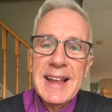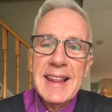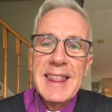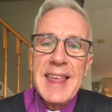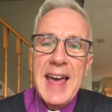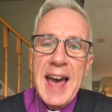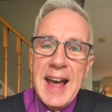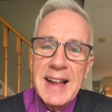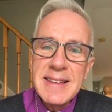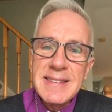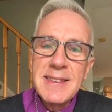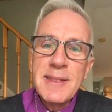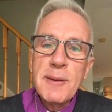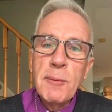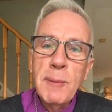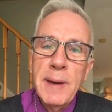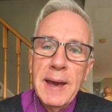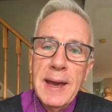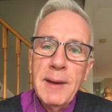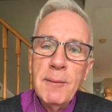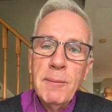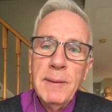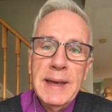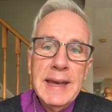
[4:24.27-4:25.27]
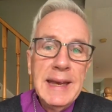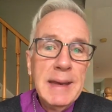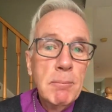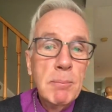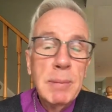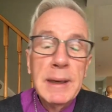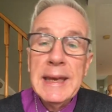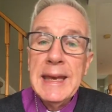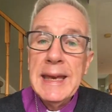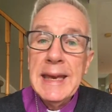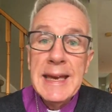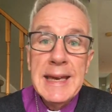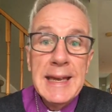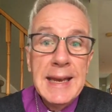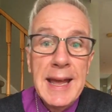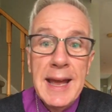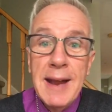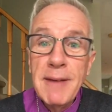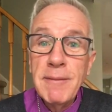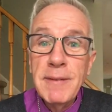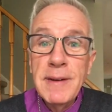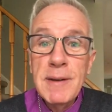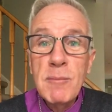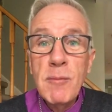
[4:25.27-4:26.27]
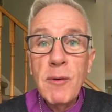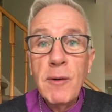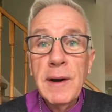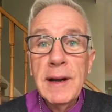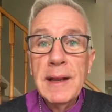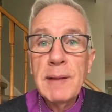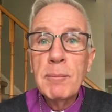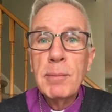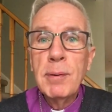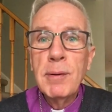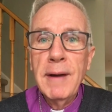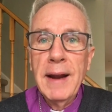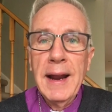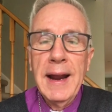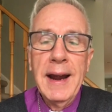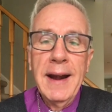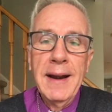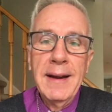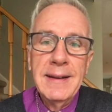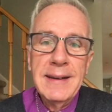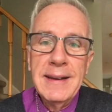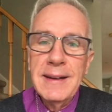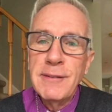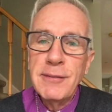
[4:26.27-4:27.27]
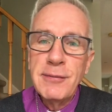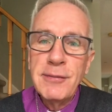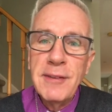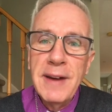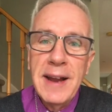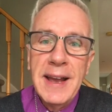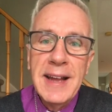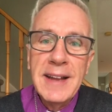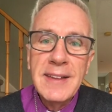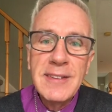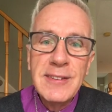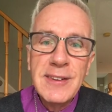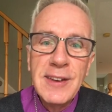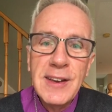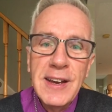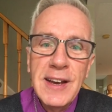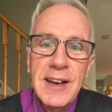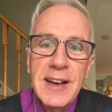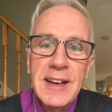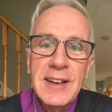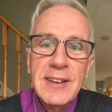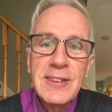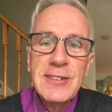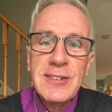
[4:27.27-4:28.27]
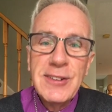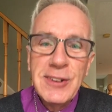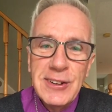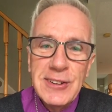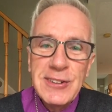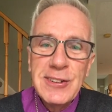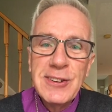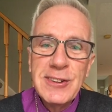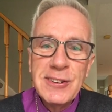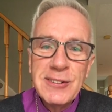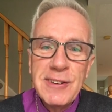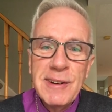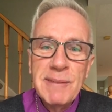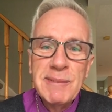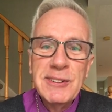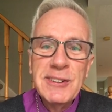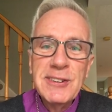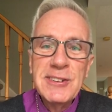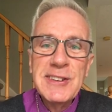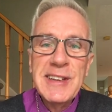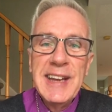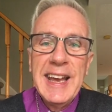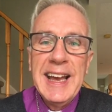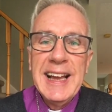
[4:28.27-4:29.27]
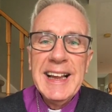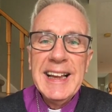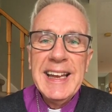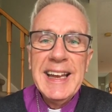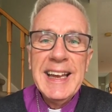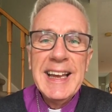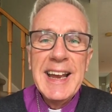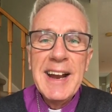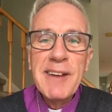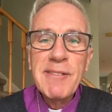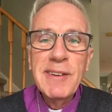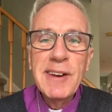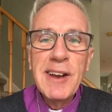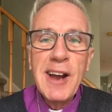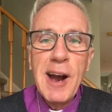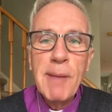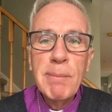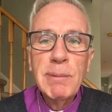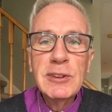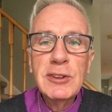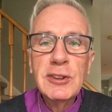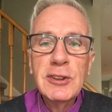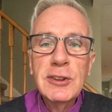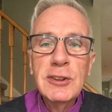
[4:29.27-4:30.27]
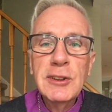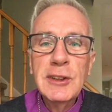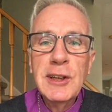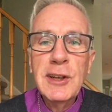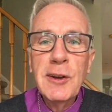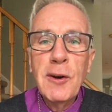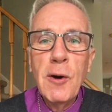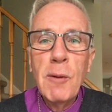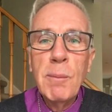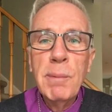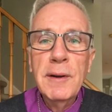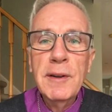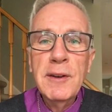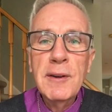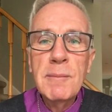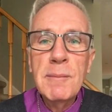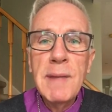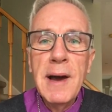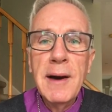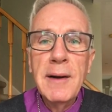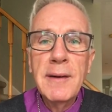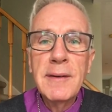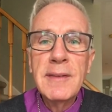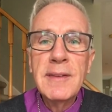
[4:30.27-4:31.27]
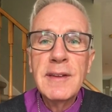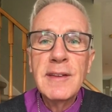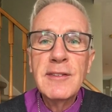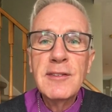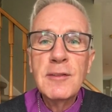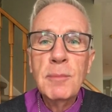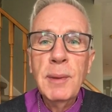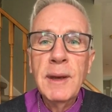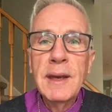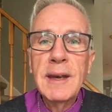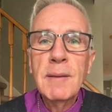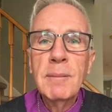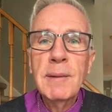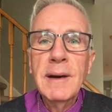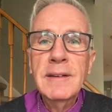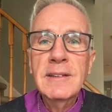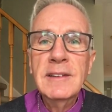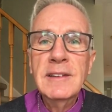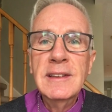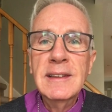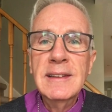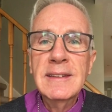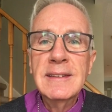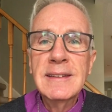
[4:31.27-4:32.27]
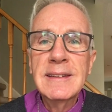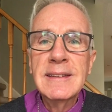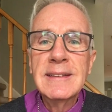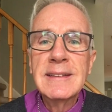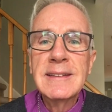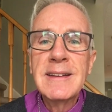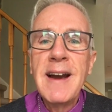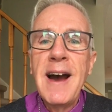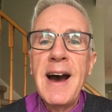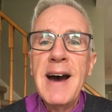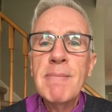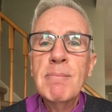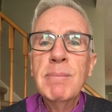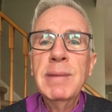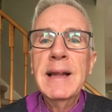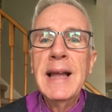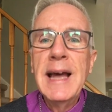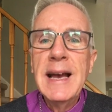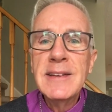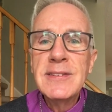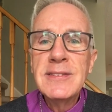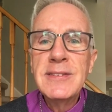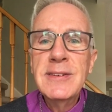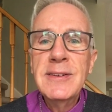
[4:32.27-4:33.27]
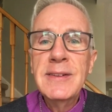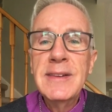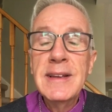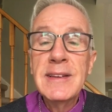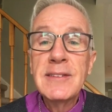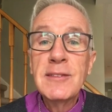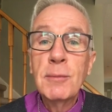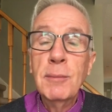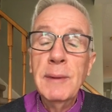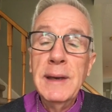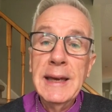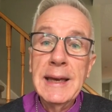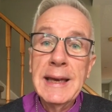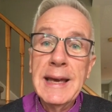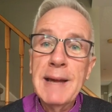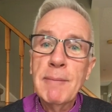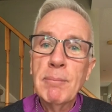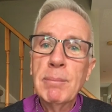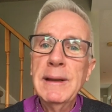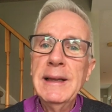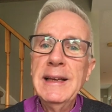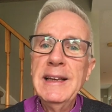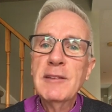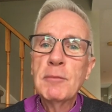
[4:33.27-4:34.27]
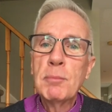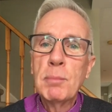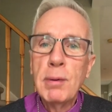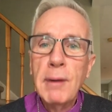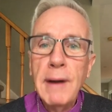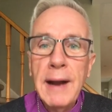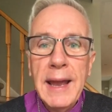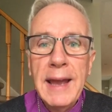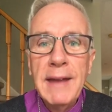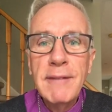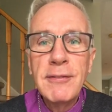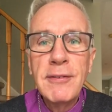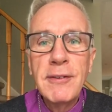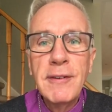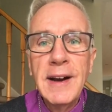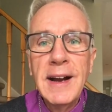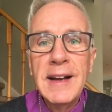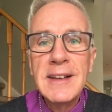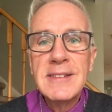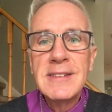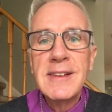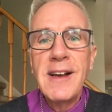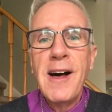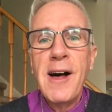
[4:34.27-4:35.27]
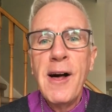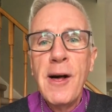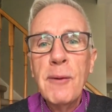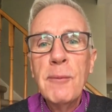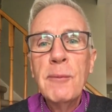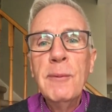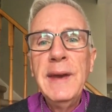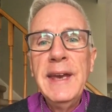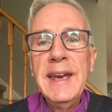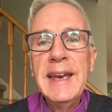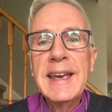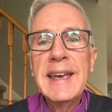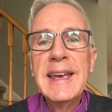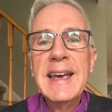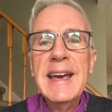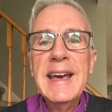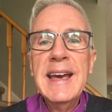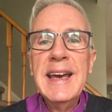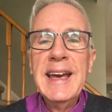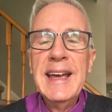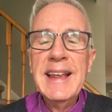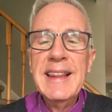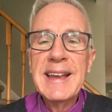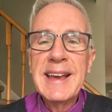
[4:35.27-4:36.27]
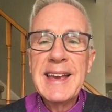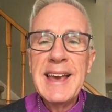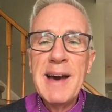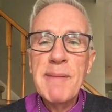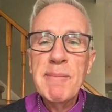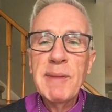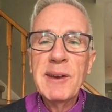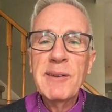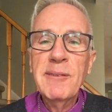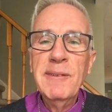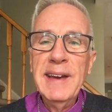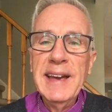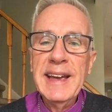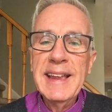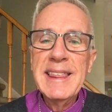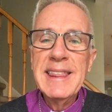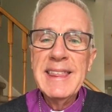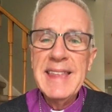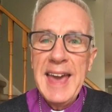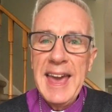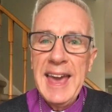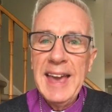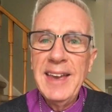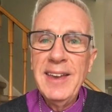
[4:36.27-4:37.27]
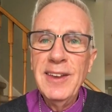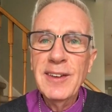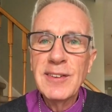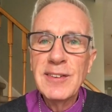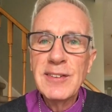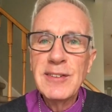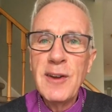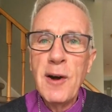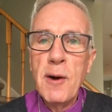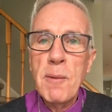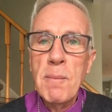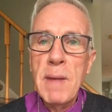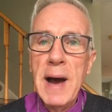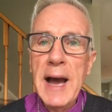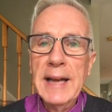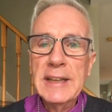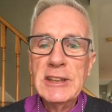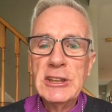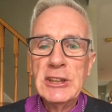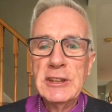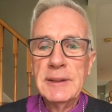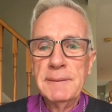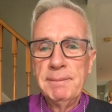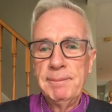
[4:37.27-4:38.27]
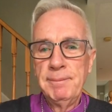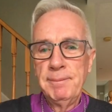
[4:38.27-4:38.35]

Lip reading: That's the way we begin every morning prayer. Dear friends, search the scriptures daily and every opportunity, open your mouth and speak about Jesus. God bless you this week, and please pray for us all week in the coming week. Thank you so much.